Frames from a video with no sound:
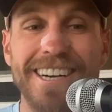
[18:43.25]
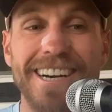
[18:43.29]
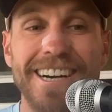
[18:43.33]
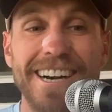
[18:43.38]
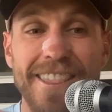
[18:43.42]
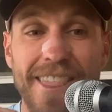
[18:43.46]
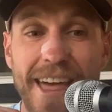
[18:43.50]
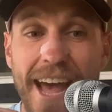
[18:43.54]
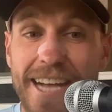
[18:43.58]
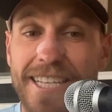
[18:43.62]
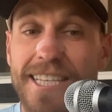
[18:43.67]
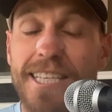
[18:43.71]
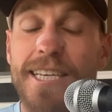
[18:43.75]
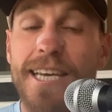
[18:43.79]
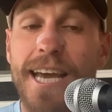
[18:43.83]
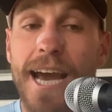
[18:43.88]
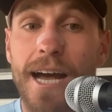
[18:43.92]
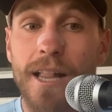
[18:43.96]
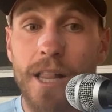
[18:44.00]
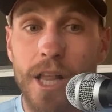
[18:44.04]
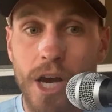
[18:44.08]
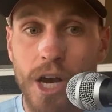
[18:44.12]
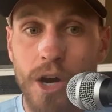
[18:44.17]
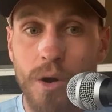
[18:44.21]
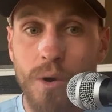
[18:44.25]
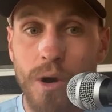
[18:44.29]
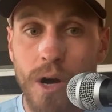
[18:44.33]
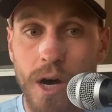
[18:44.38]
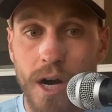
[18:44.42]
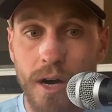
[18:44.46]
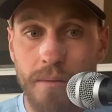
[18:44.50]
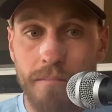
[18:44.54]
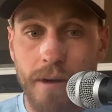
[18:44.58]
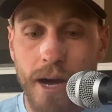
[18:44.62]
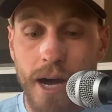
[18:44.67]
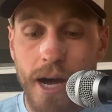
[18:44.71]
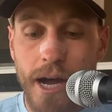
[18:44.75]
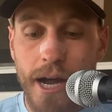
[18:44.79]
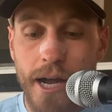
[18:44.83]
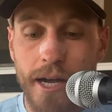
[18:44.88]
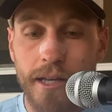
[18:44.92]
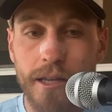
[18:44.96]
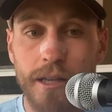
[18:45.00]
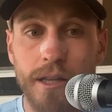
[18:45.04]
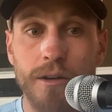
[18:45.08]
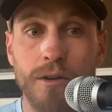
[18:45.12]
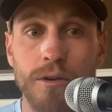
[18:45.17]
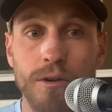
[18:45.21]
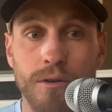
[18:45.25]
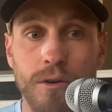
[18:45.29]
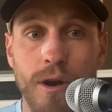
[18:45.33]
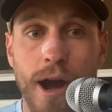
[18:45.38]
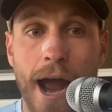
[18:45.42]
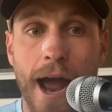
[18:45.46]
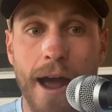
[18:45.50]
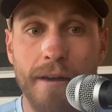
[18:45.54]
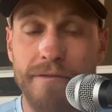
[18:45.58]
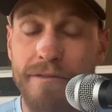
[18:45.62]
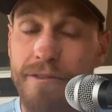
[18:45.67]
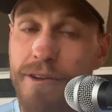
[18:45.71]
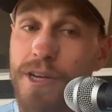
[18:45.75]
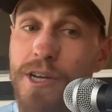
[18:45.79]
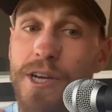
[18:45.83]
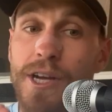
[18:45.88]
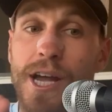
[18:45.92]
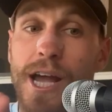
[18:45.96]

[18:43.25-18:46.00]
That's yellow on my little graph.